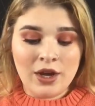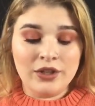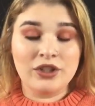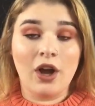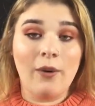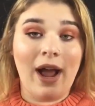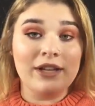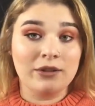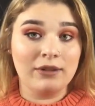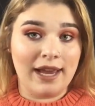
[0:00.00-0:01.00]
So I
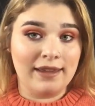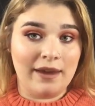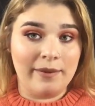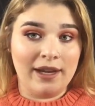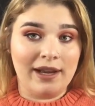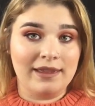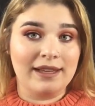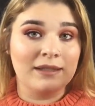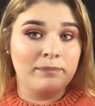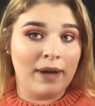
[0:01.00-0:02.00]
do like that we got
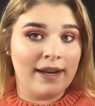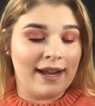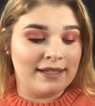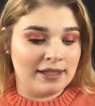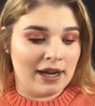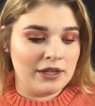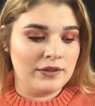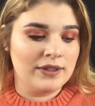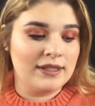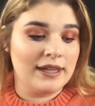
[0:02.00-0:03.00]
this, but I did not
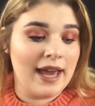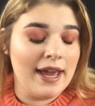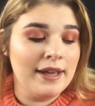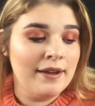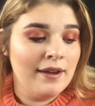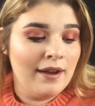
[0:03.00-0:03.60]
use it today.